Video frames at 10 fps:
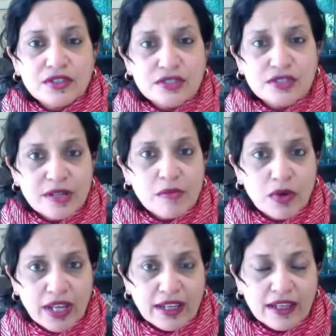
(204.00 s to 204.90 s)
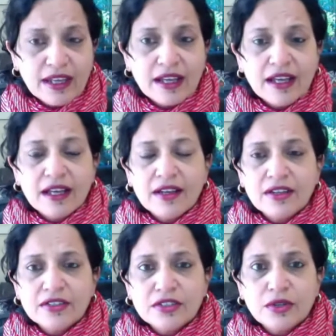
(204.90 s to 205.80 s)
Thursday morning.
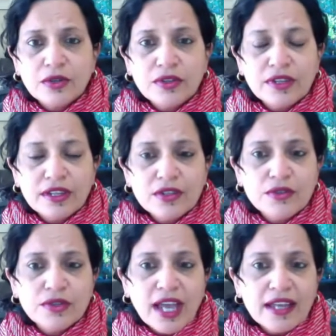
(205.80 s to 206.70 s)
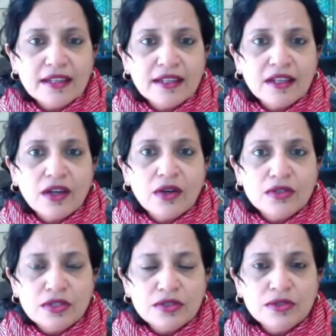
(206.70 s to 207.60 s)
So you can
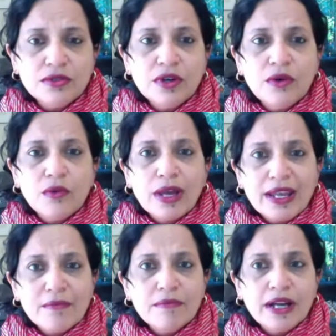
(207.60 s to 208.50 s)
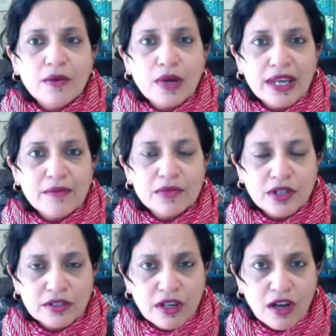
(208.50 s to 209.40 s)
go to
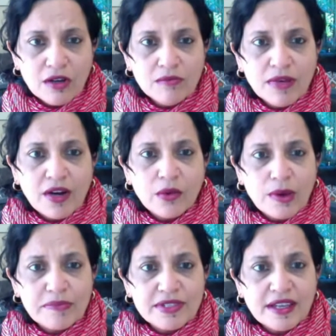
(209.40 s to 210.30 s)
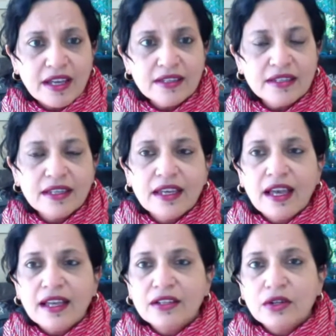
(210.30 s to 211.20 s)
1mby1m.com, our website,
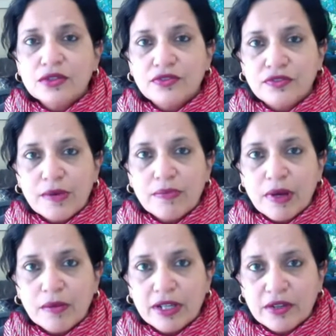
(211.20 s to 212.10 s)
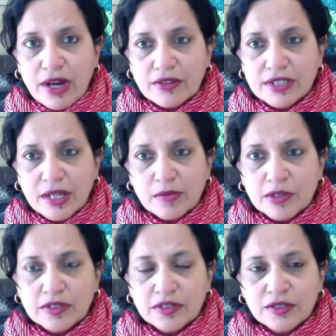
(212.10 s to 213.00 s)
and go to free public
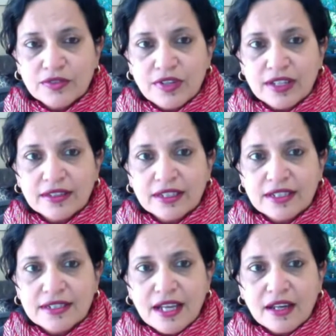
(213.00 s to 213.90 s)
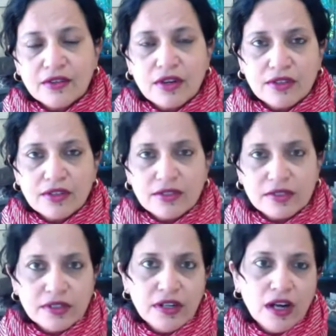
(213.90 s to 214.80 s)
roundtables. You'll find the entire
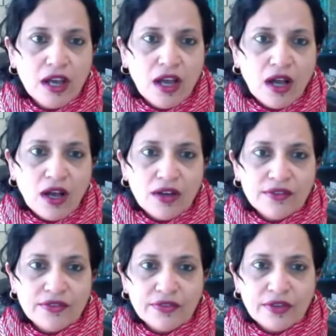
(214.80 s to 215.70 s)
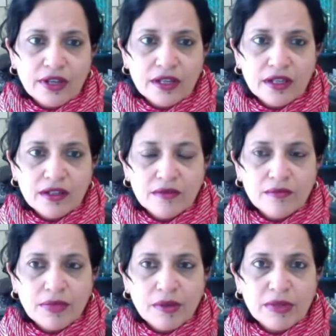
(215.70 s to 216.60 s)
roster of
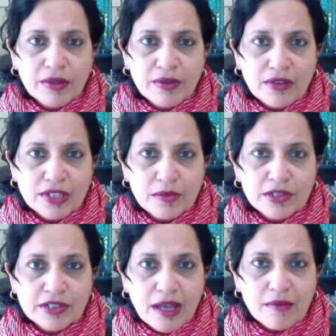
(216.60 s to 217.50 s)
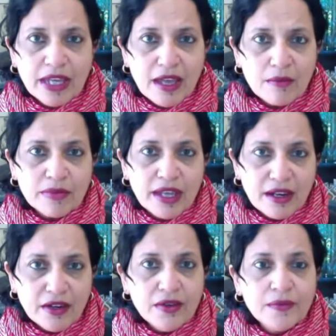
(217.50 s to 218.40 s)
public roundtables coming up
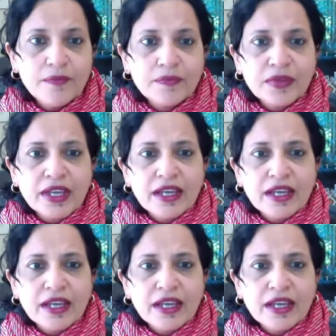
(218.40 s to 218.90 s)
there.